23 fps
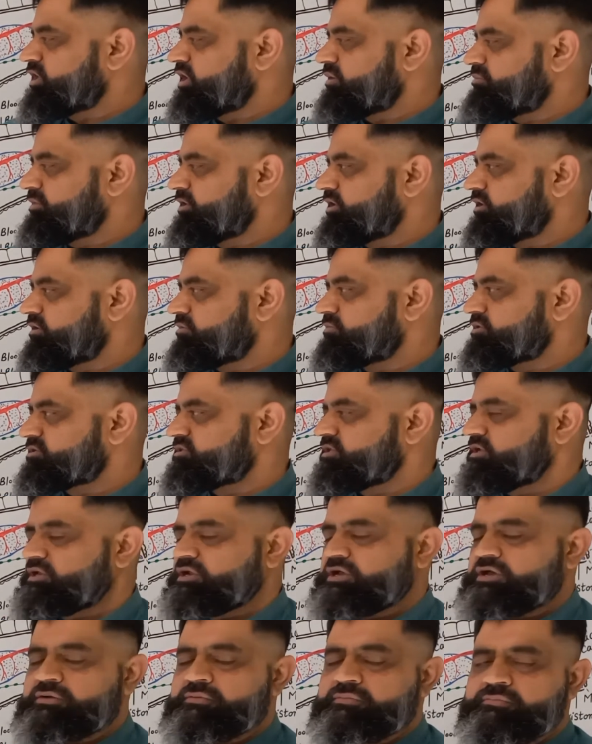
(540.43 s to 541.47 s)
the epidermis,
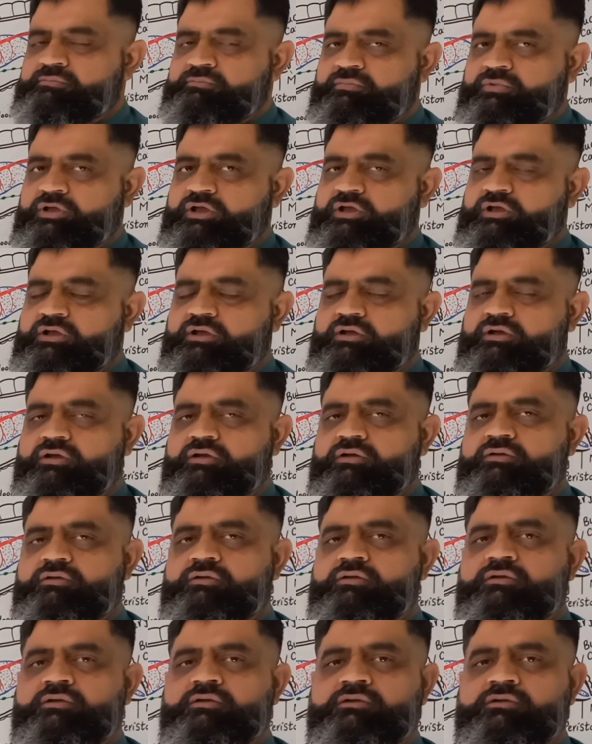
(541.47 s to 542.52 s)
there are